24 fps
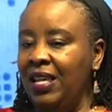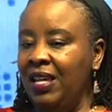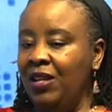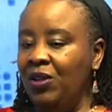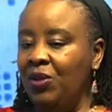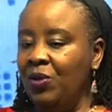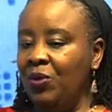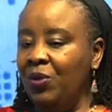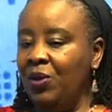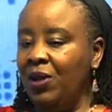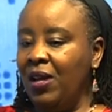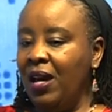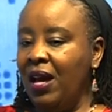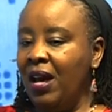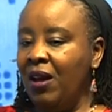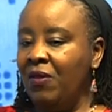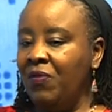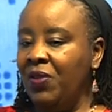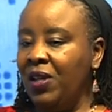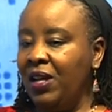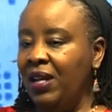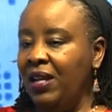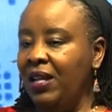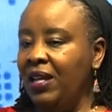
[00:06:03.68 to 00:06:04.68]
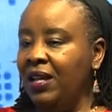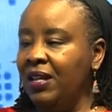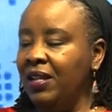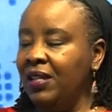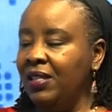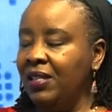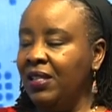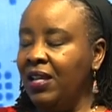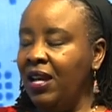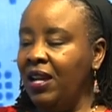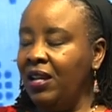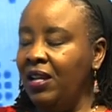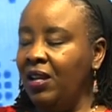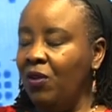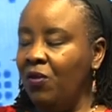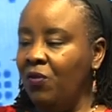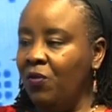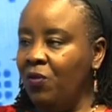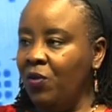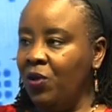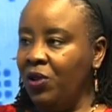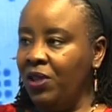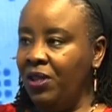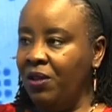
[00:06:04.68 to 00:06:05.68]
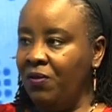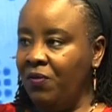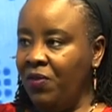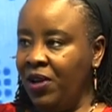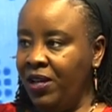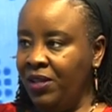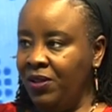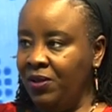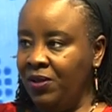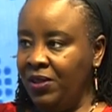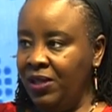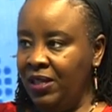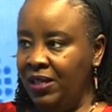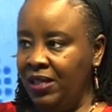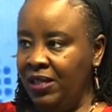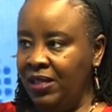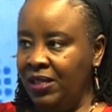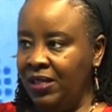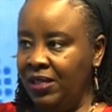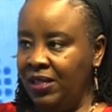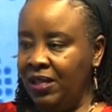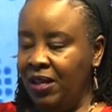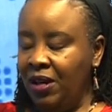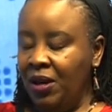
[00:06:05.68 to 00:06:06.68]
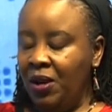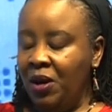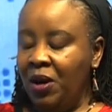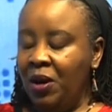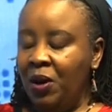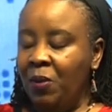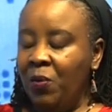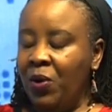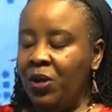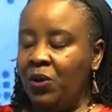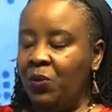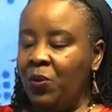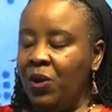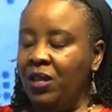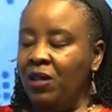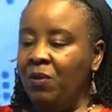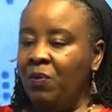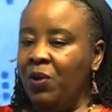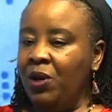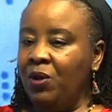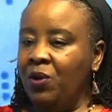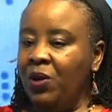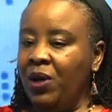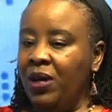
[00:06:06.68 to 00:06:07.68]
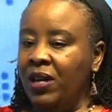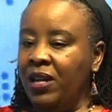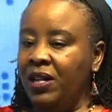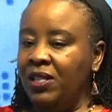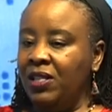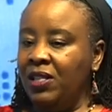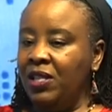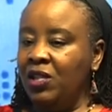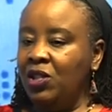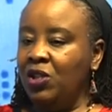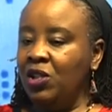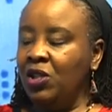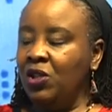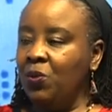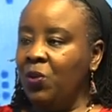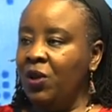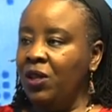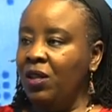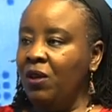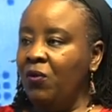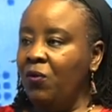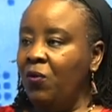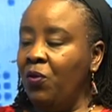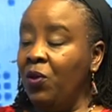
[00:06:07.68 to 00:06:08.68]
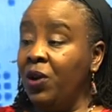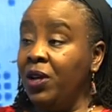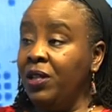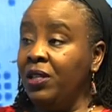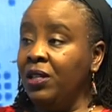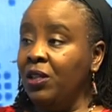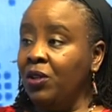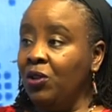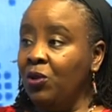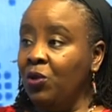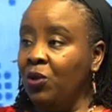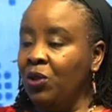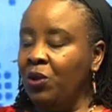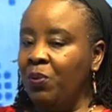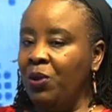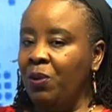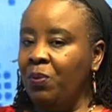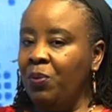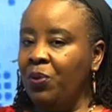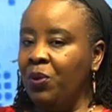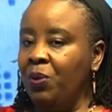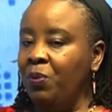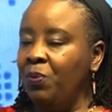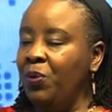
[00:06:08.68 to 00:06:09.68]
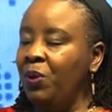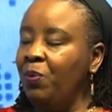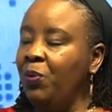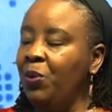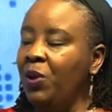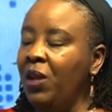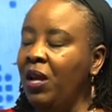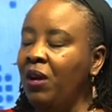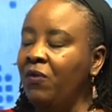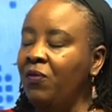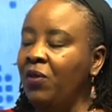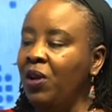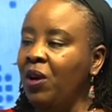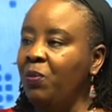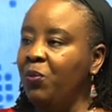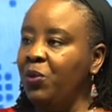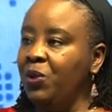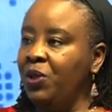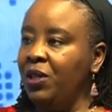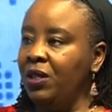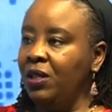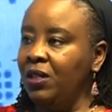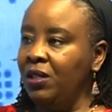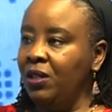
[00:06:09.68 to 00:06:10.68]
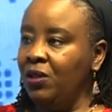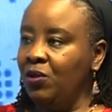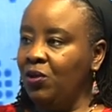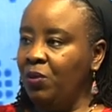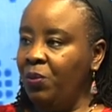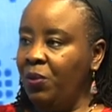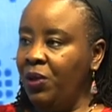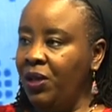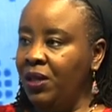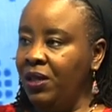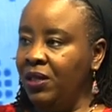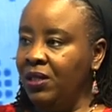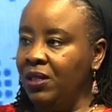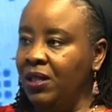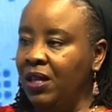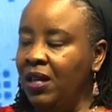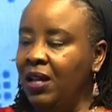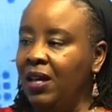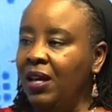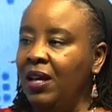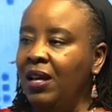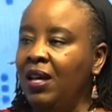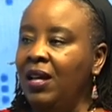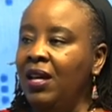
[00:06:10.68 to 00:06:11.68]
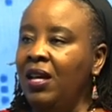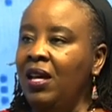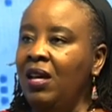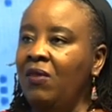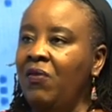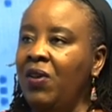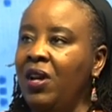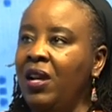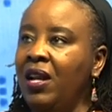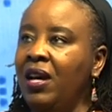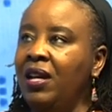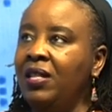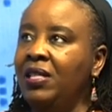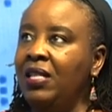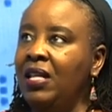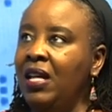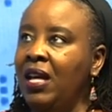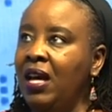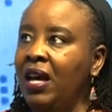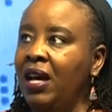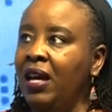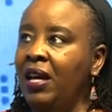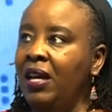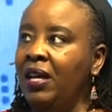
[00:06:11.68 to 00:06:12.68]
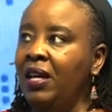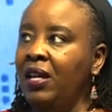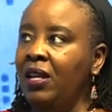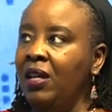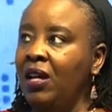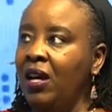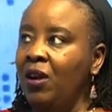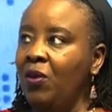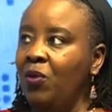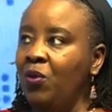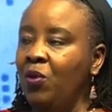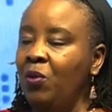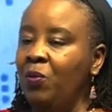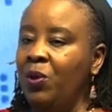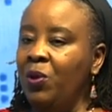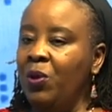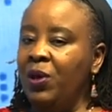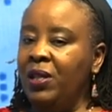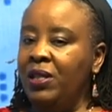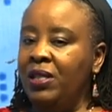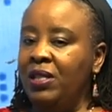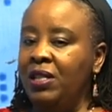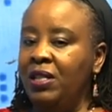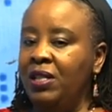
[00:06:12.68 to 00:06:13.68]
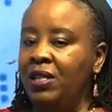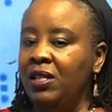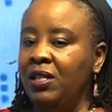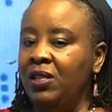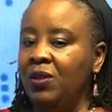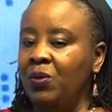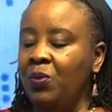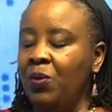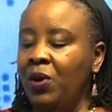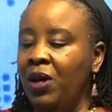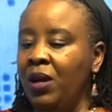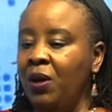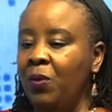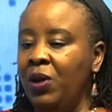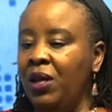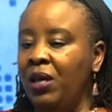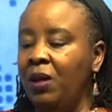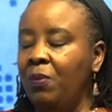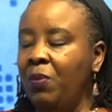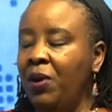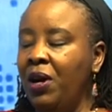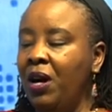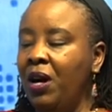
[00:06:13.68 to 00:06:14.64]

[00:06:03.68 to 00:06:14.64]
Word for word: don't have the clear understanding of what the vital need is. But where there have been organizations where they've worked and taught people, people have now put things into place. Even us here in Nairobi or in cities where we keep